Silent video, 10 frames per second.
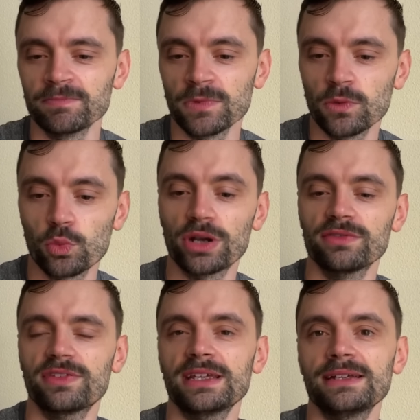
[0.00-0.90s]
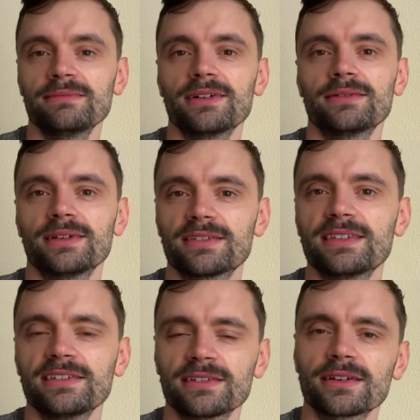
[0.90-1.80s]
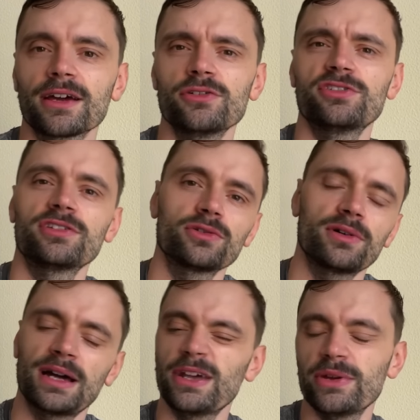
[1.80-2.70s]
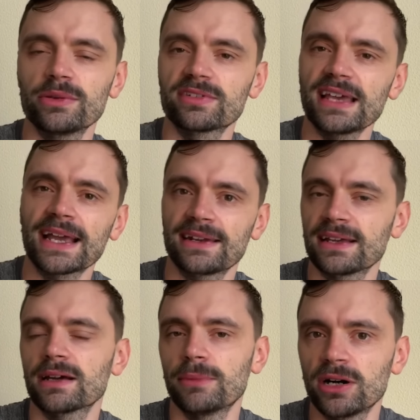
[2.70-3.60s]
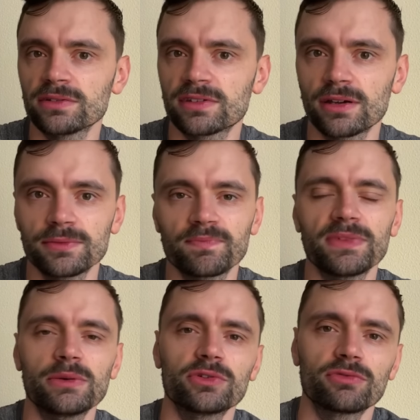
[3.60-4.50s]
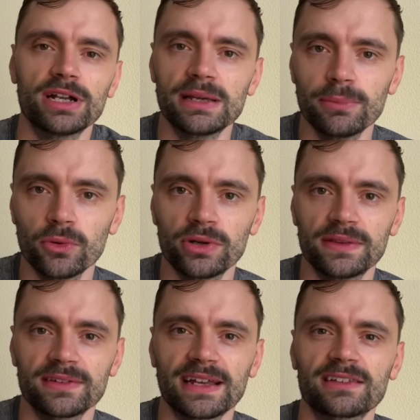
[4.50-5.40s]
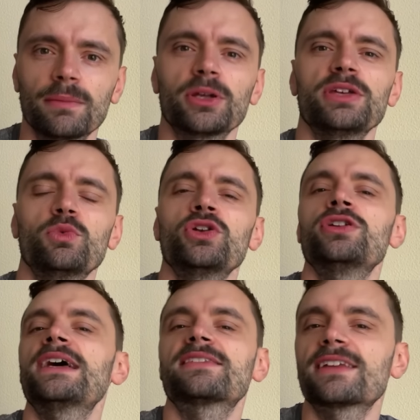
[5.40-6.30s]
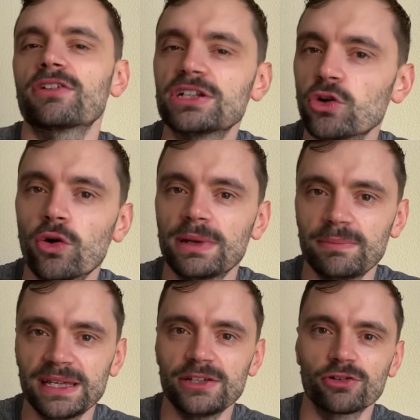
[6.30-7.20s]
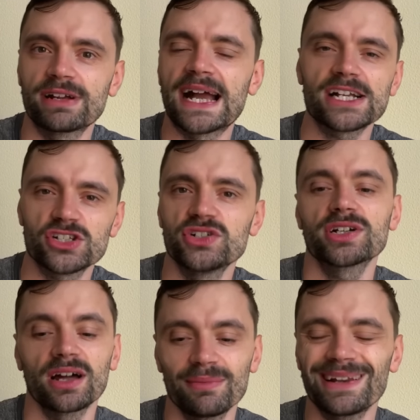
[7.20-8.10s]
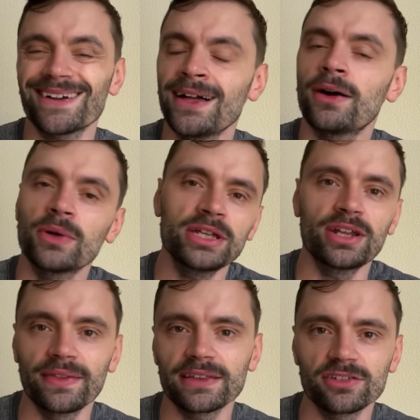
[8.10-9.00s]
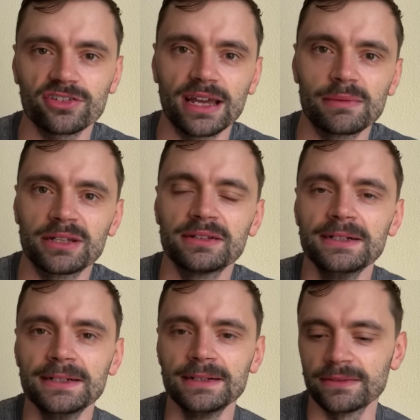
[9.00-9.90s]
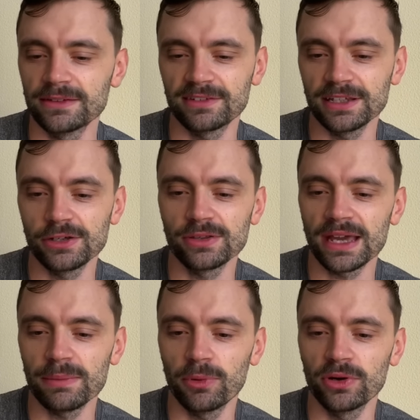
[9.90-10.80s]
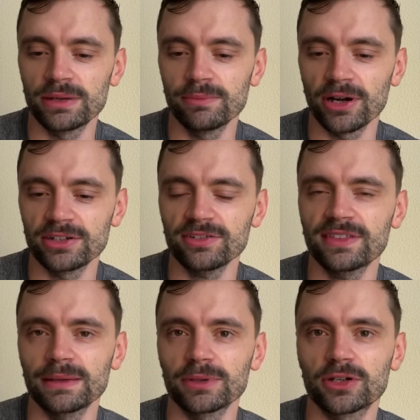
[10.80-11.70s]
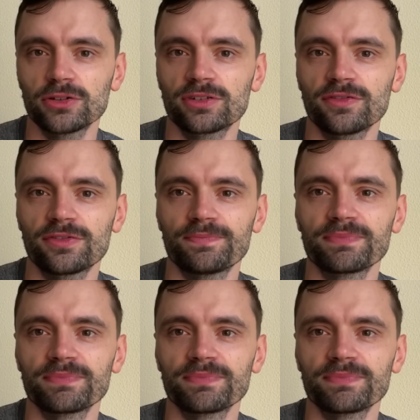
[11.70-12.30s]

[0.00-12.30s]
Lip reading: one of the assistant coaches, or I know he was second in command, so he was really important in the setup, but it wouldn't necessarily normally be your reaction. You'd kind of be like, oh, well, that's a shame. Let's see who they appoint. But I just think because of